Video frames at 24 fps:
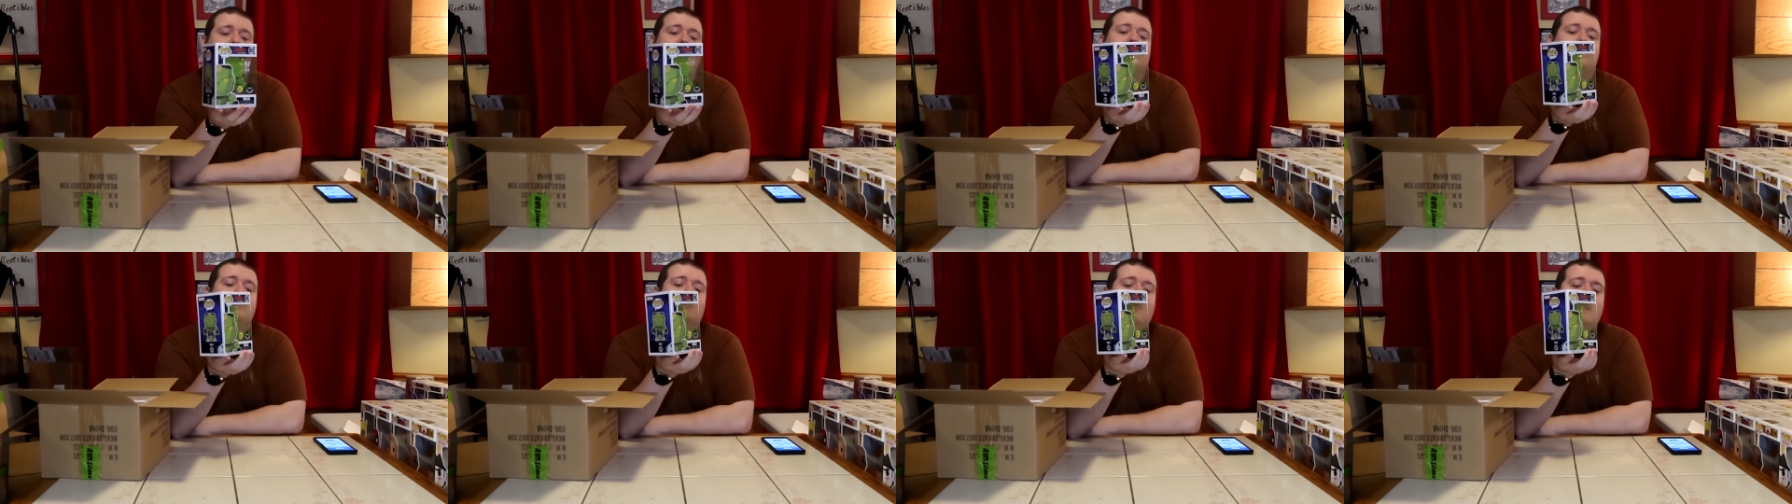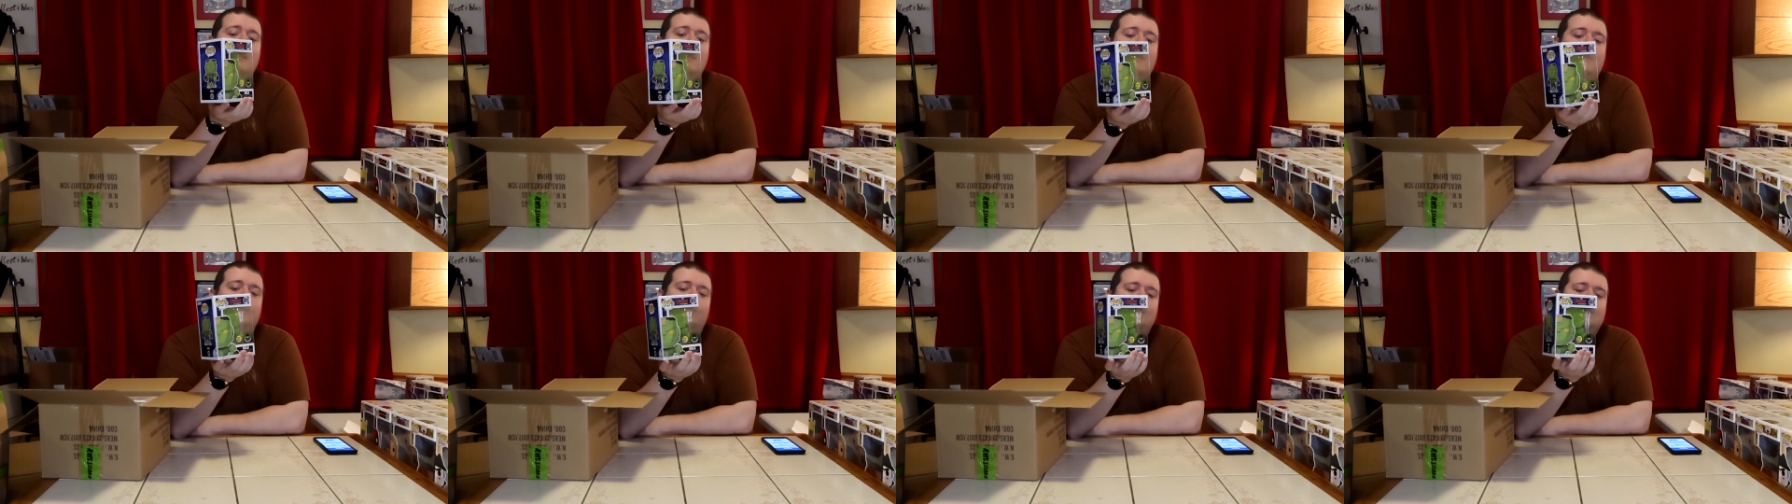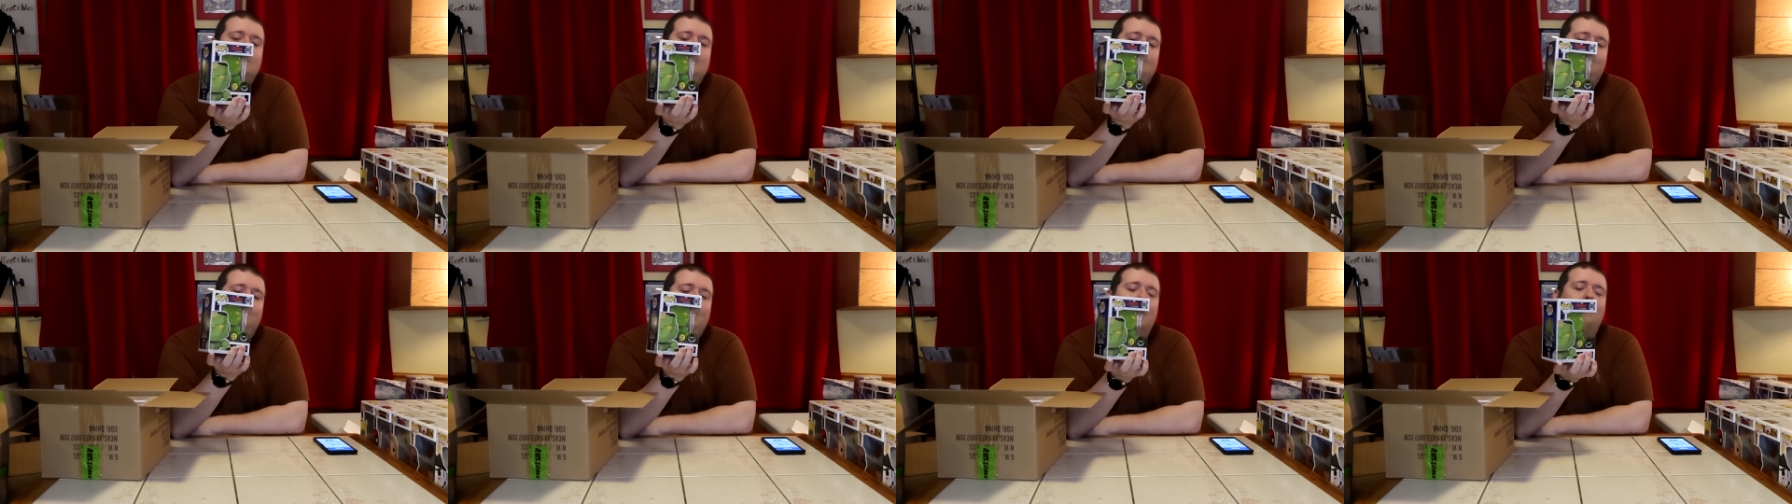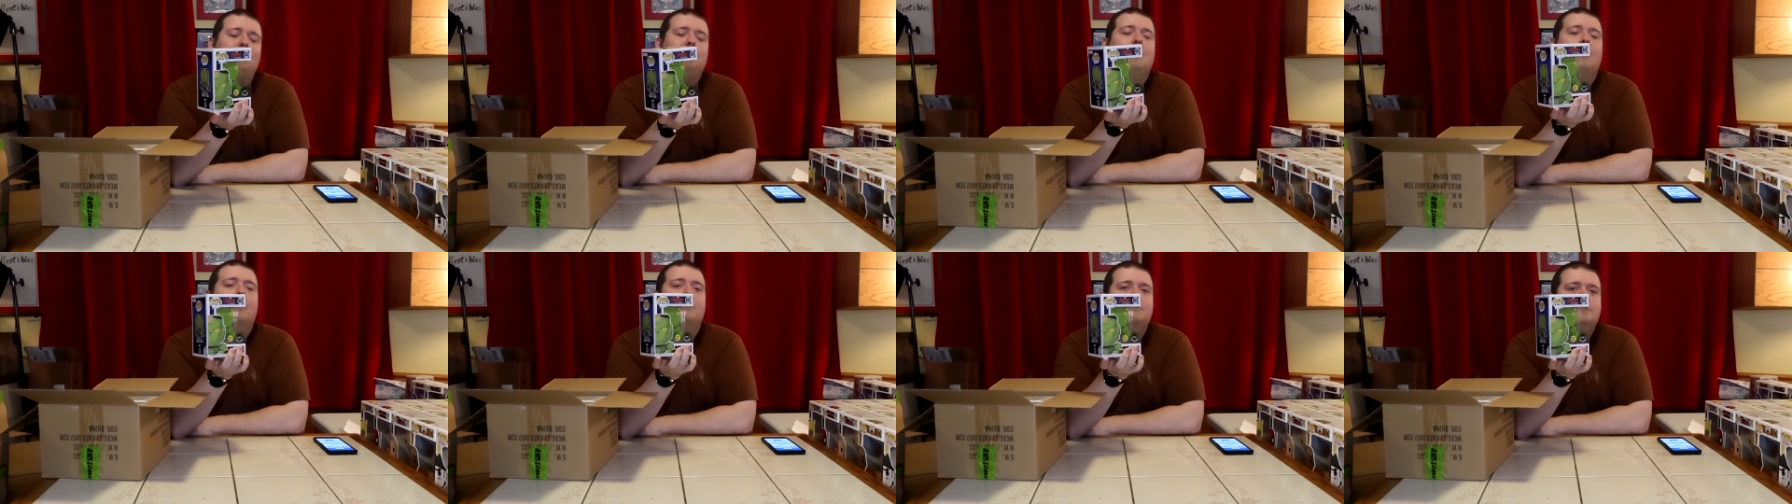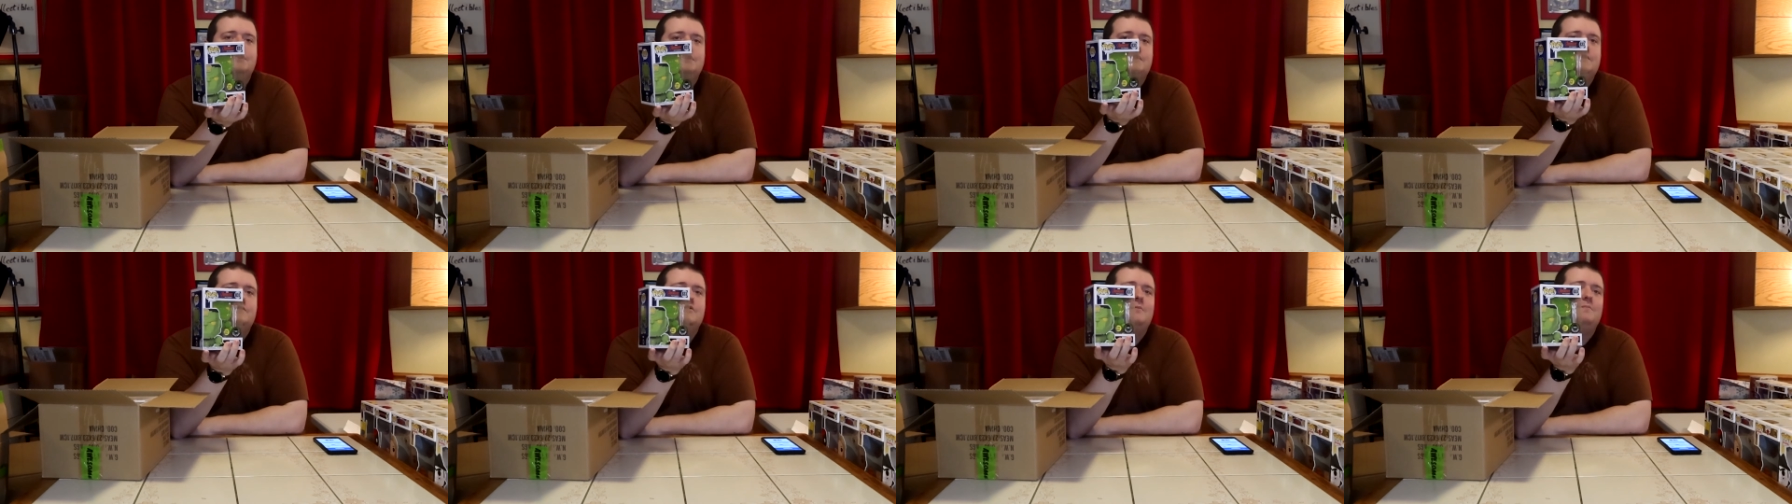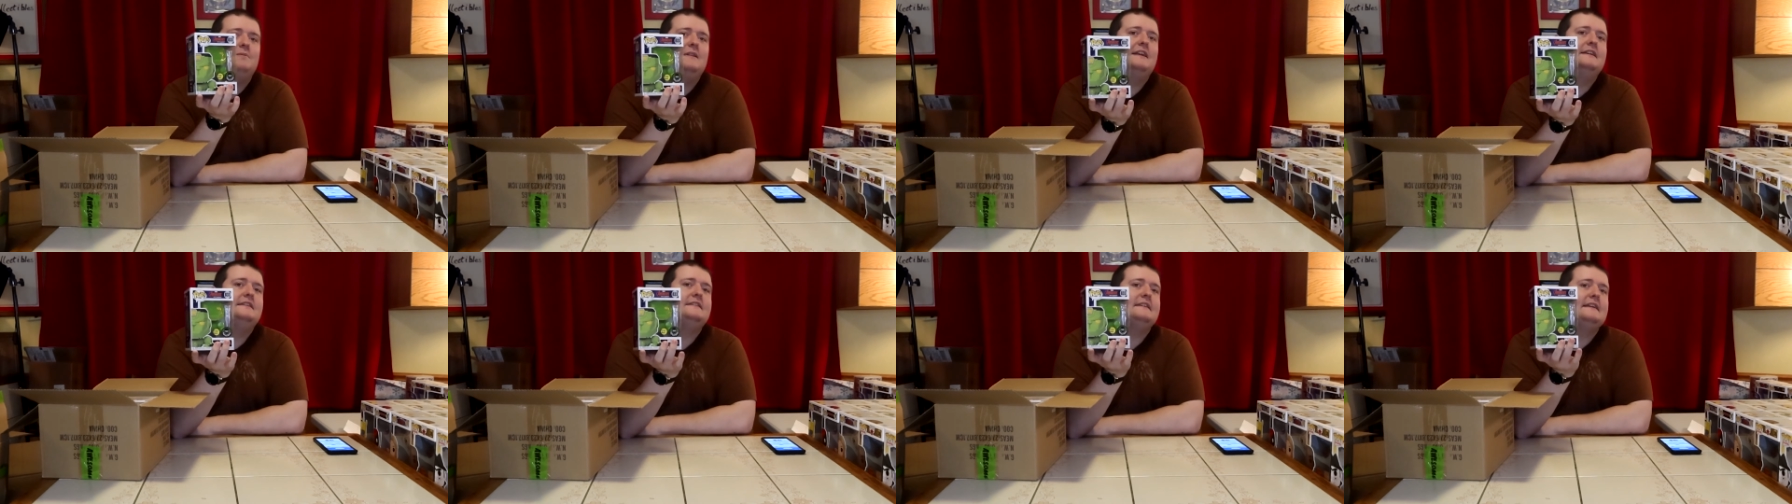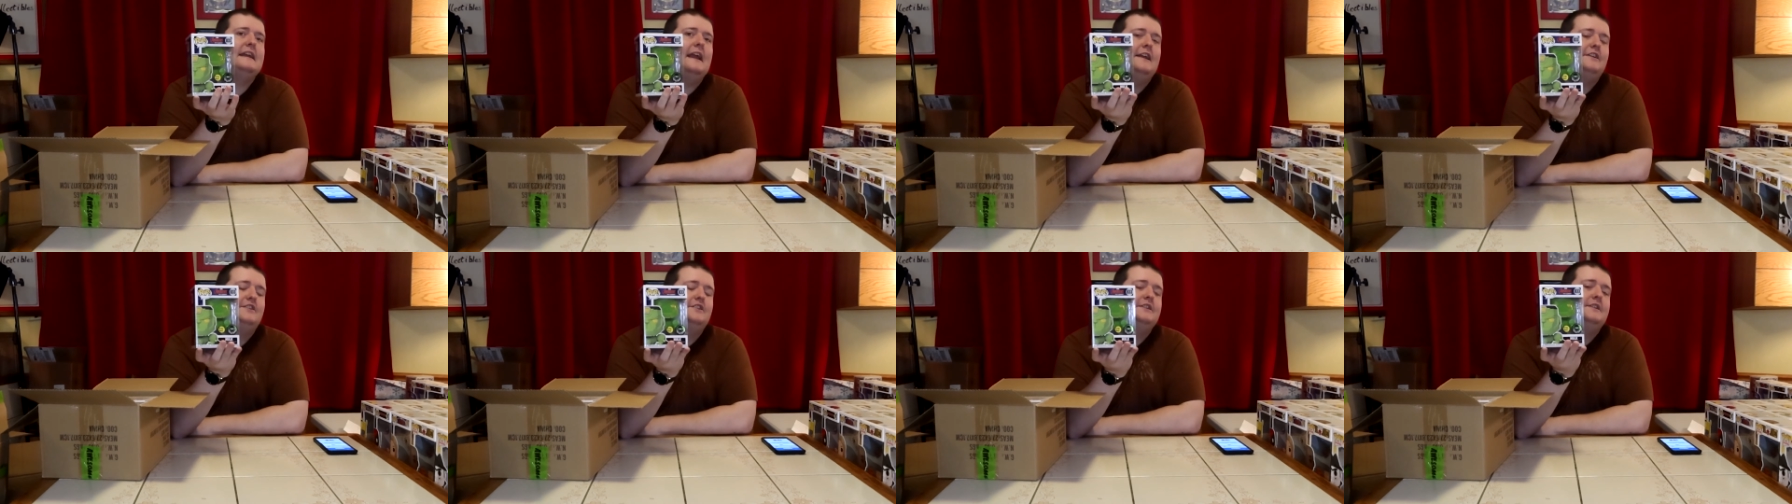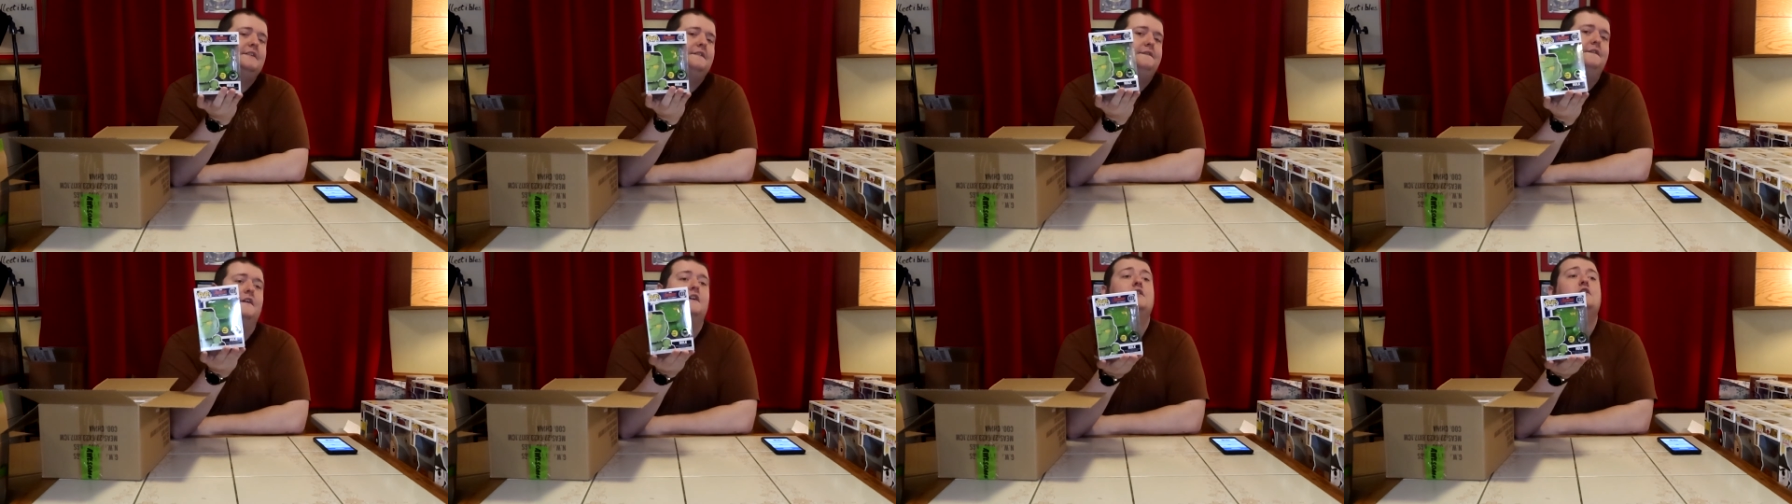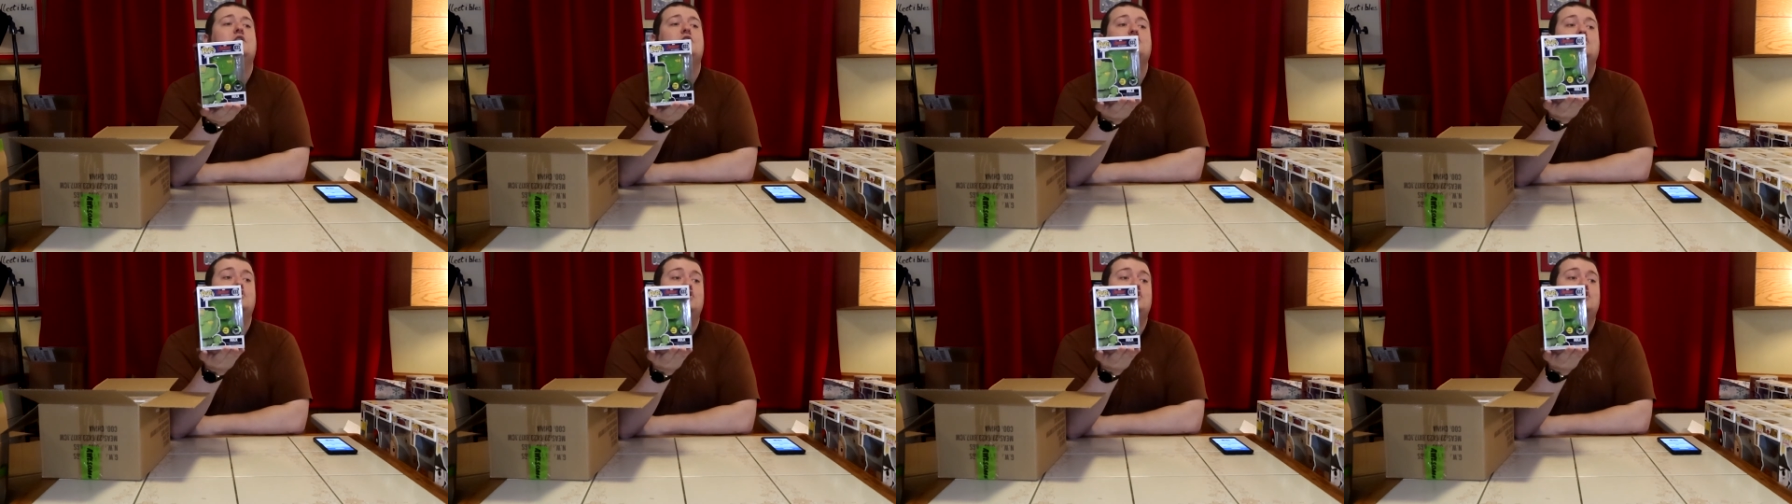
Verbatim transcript: So with the PopCultcha is replacing actually the Funko